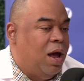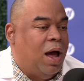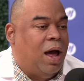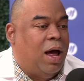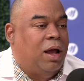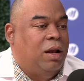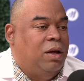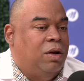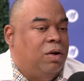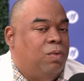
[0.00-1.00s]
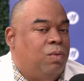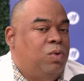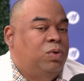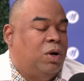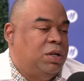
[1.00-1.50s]
And
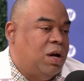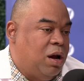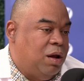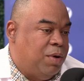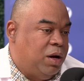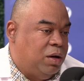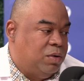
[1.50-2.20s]
who's our target market?